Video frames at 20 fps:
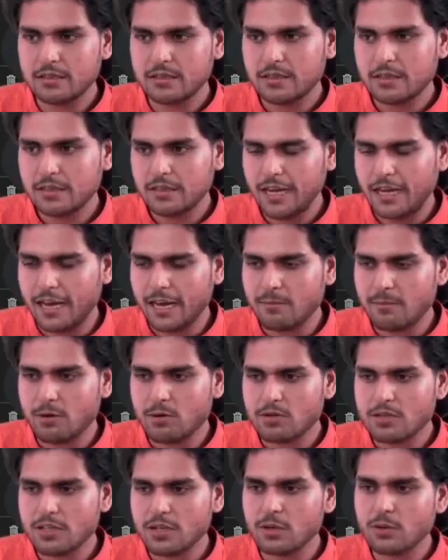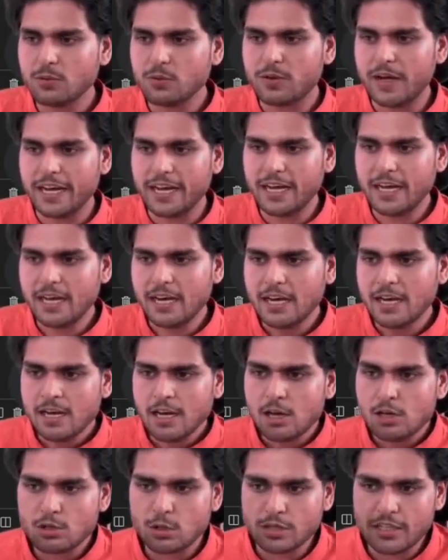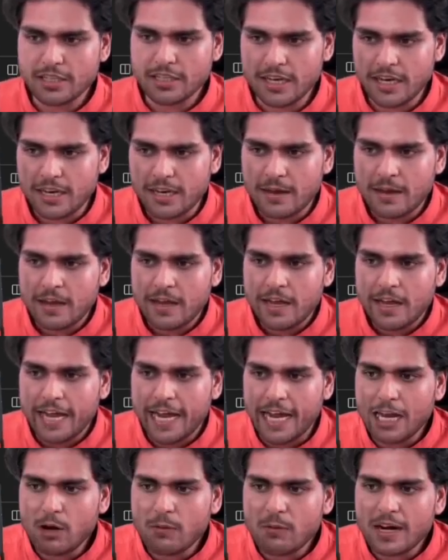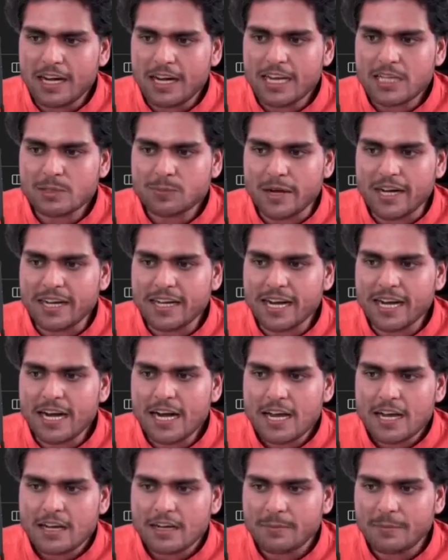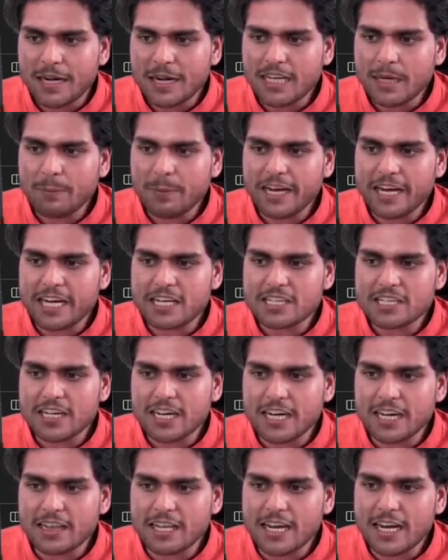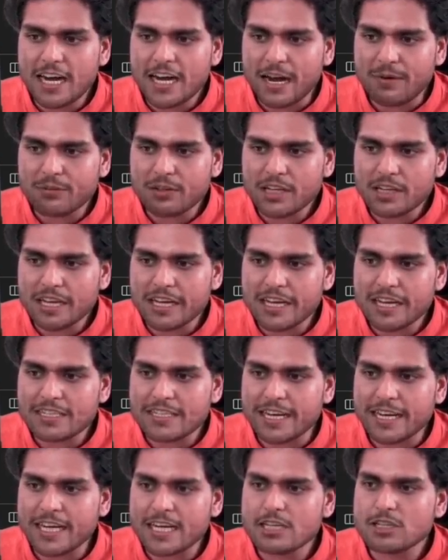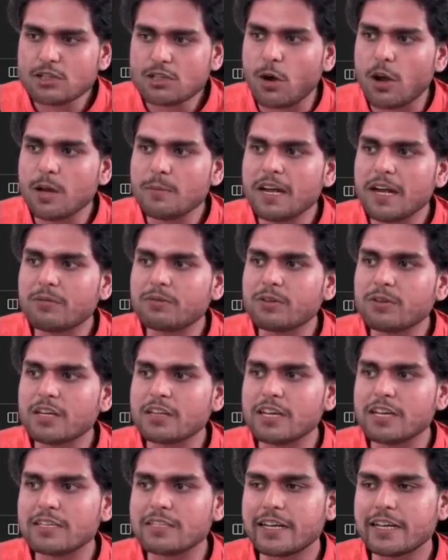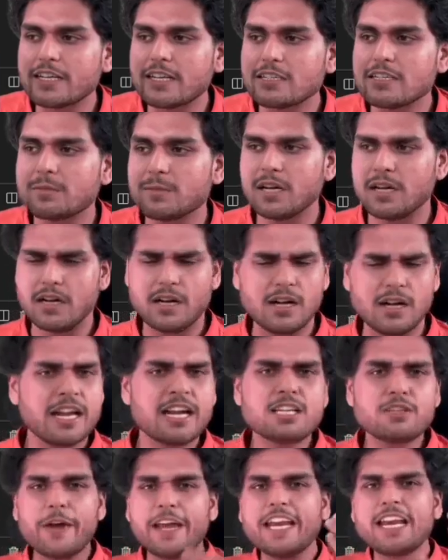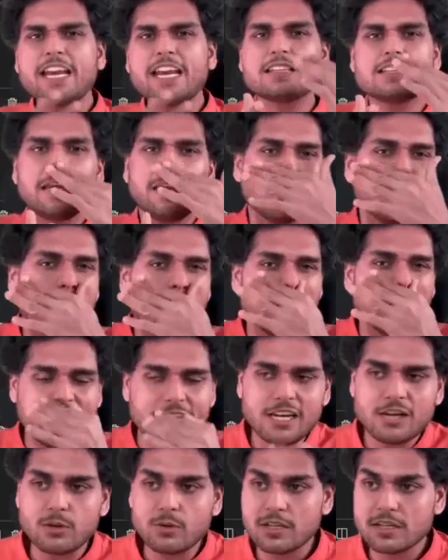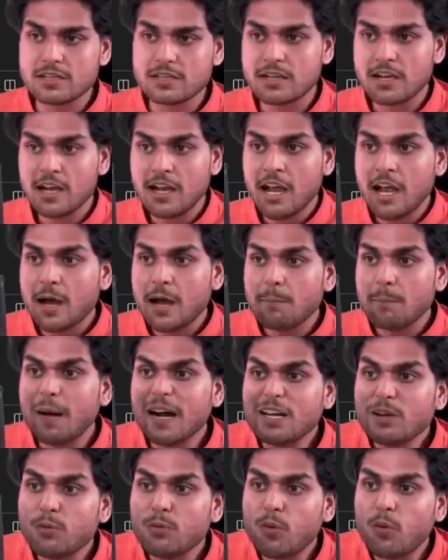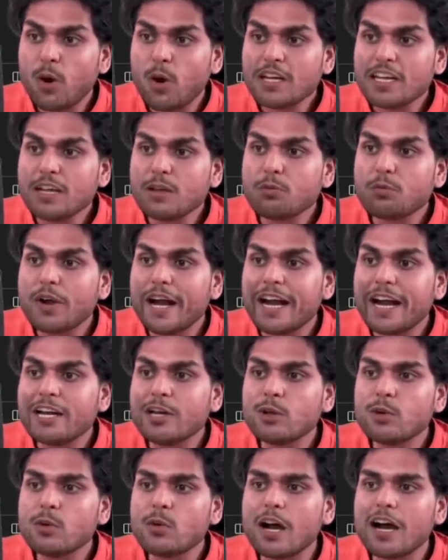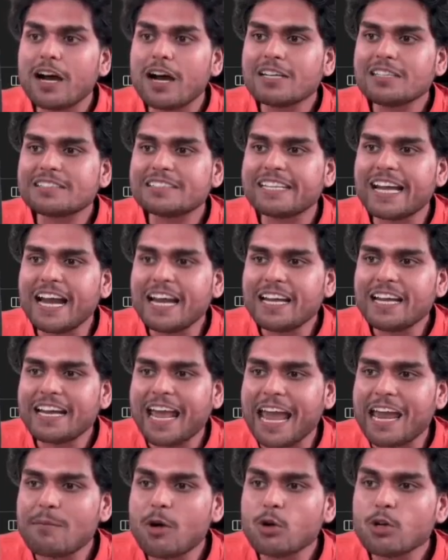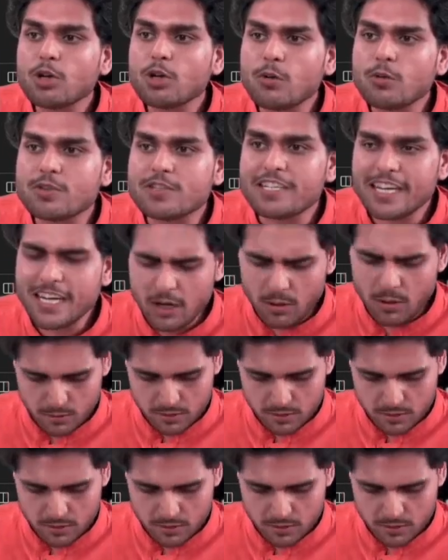timeoutZero file, so see, hello world is printed, multiplication, and then after 3 seconds, call me after 3 seconds is printed. It's very easy. You already know this. But what if I do a set timeout of zero?